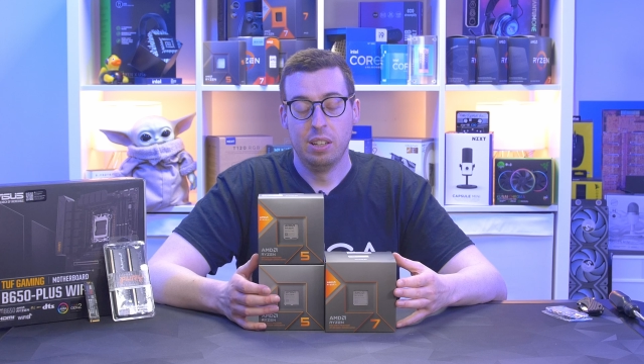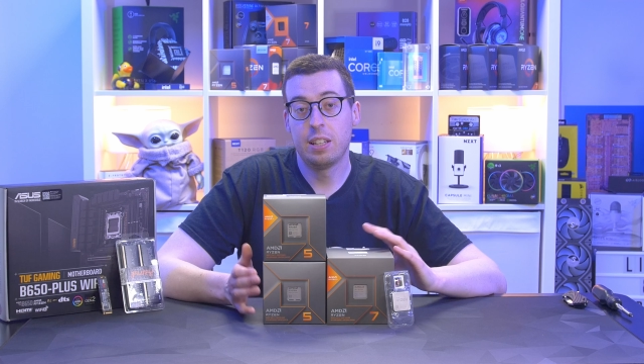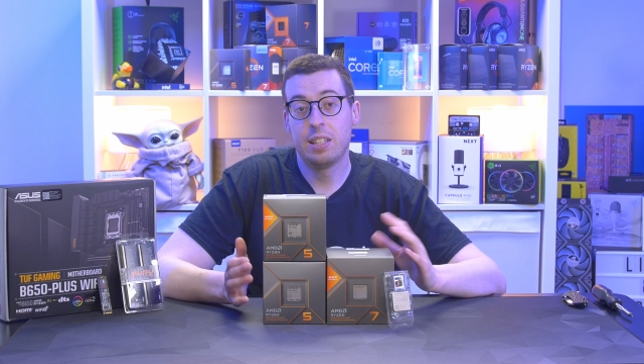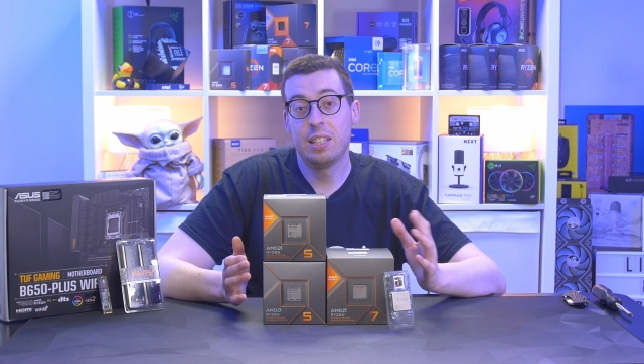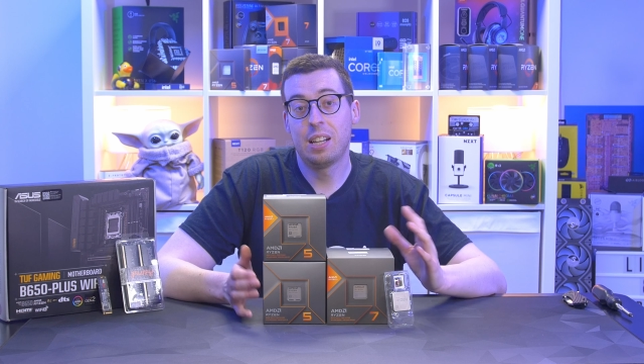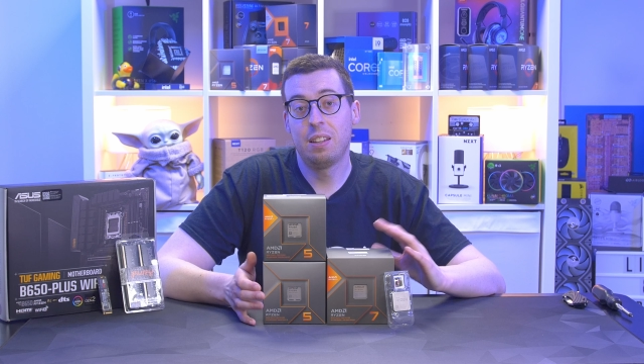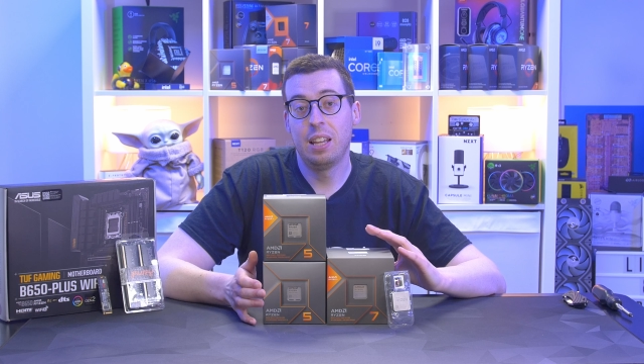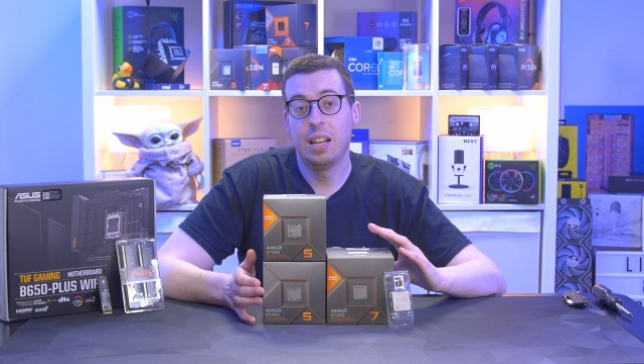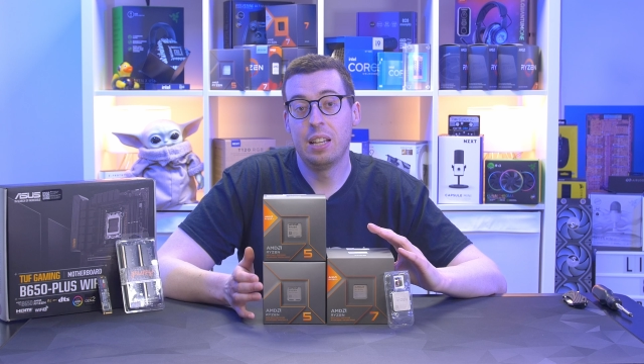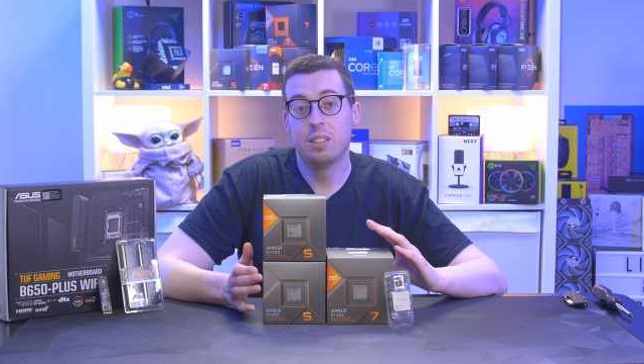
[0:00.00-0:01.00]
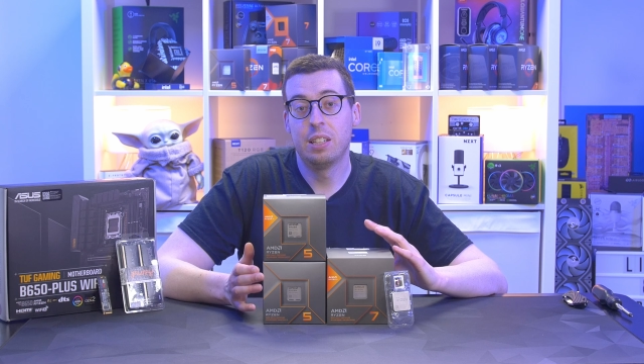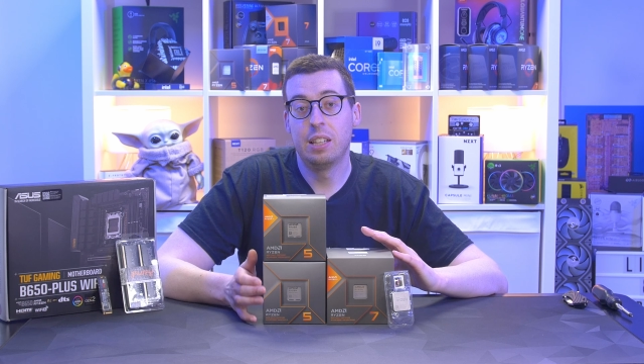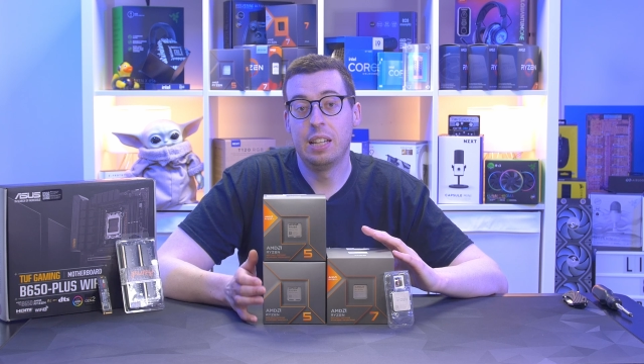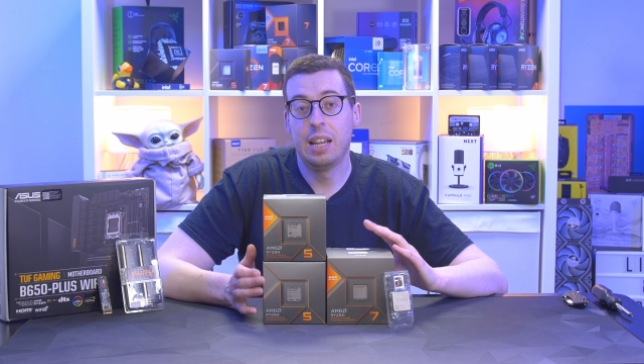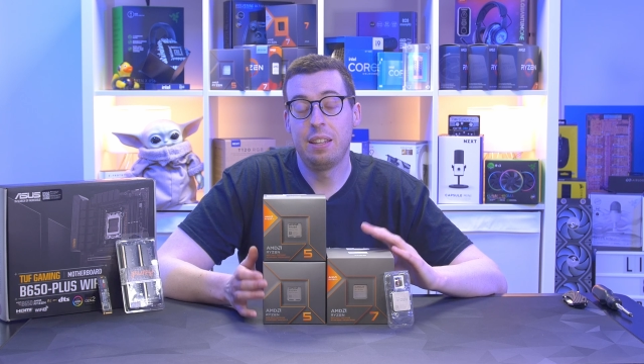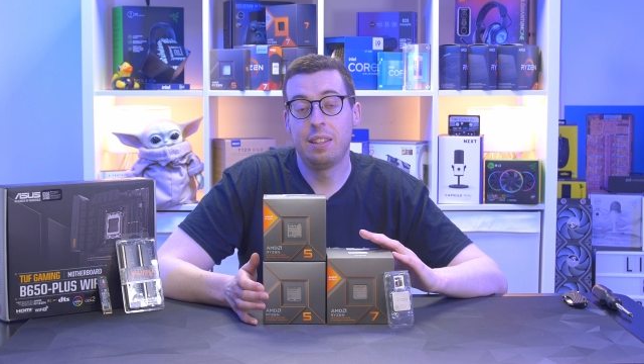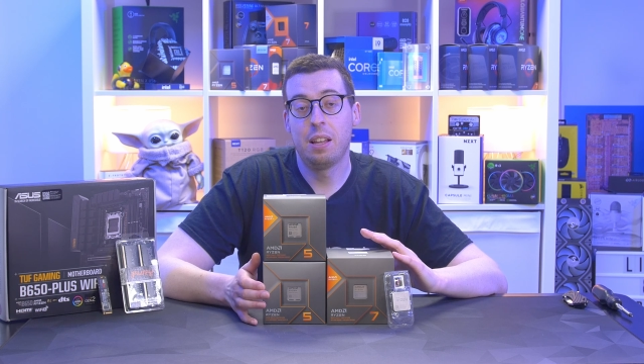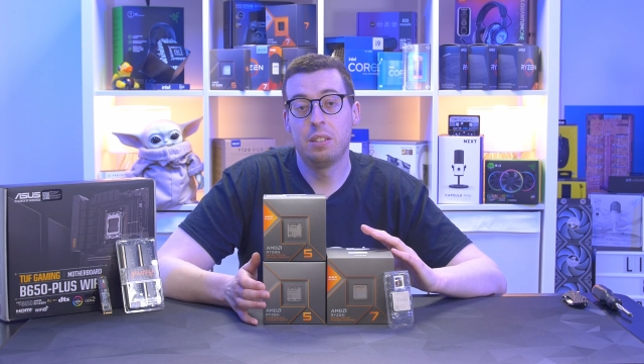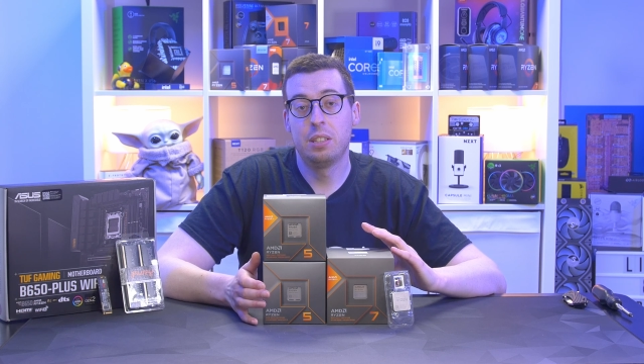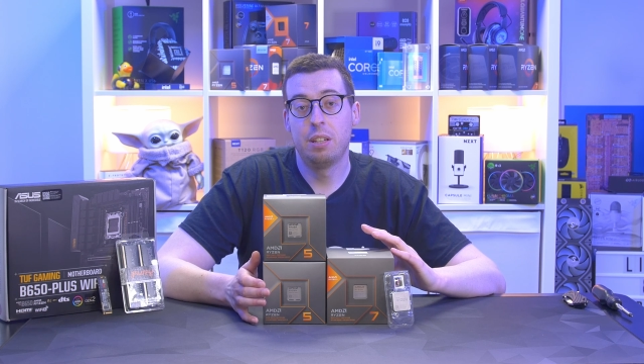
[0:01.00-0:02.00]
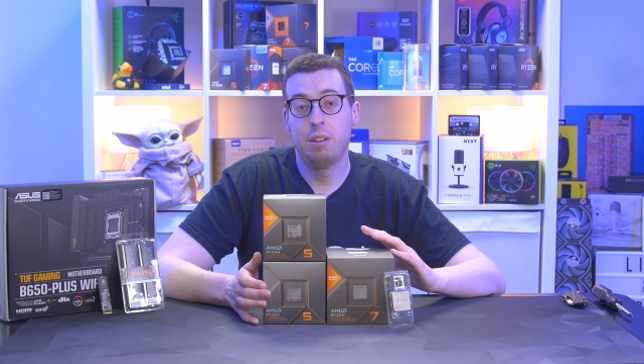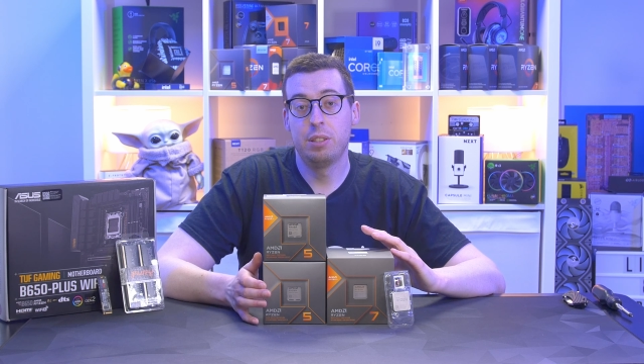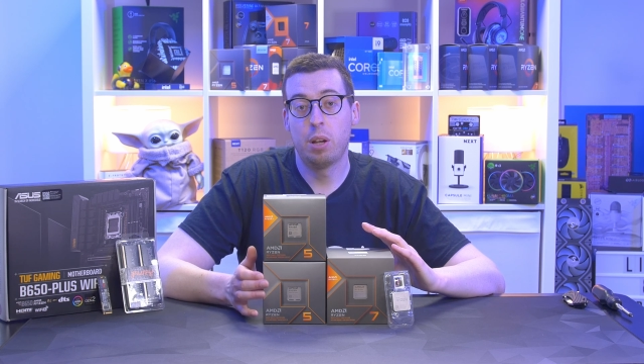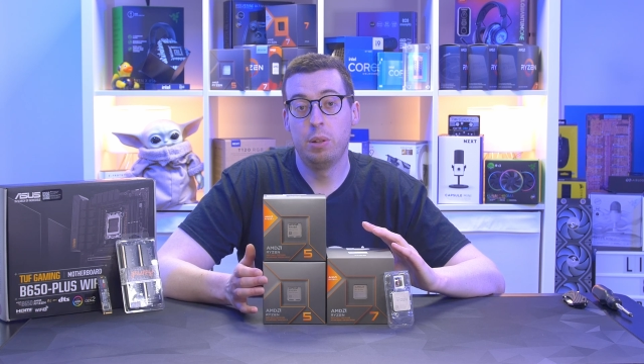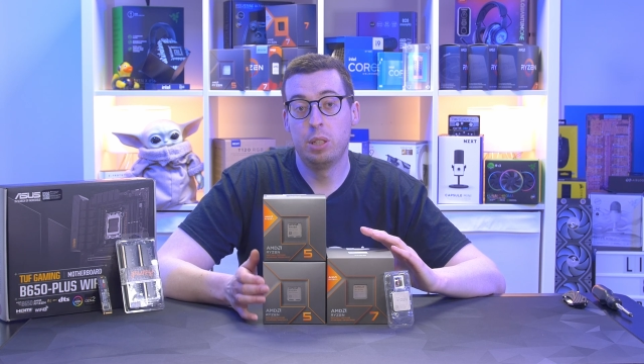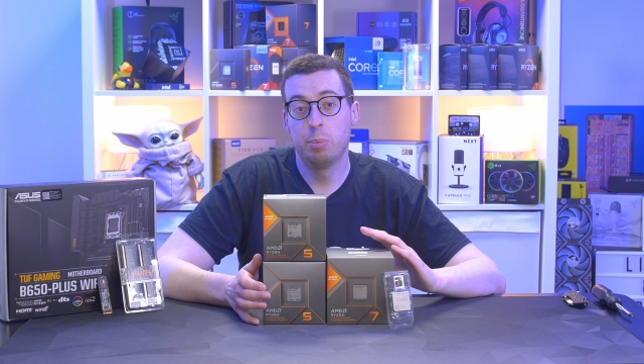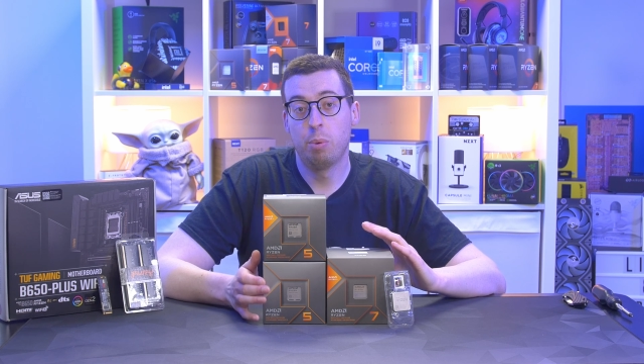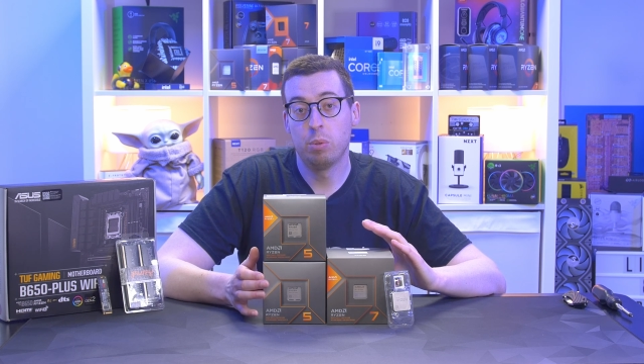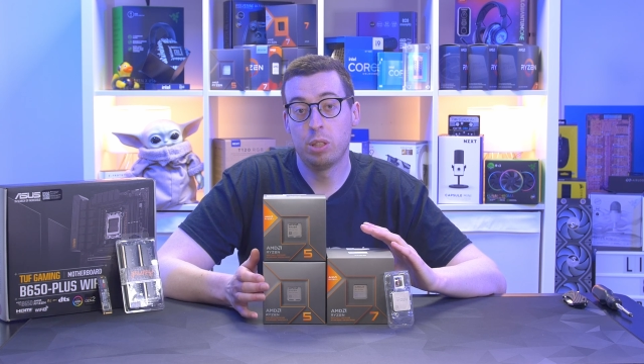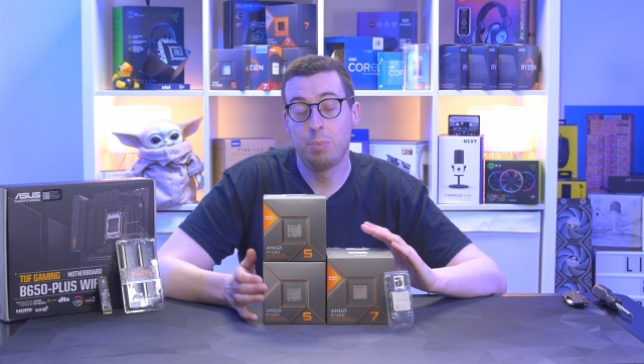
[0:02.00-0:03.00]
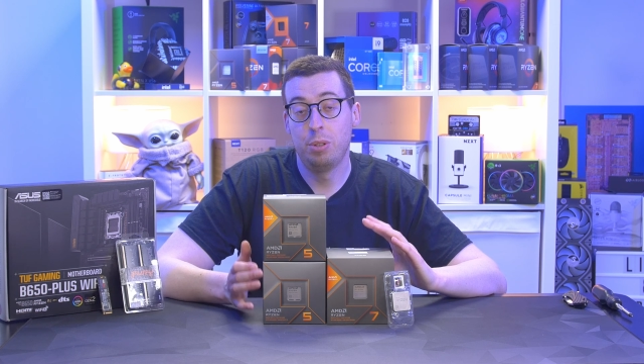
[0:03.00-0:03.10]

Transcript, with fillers: The second thing is that the 8000 series only supports up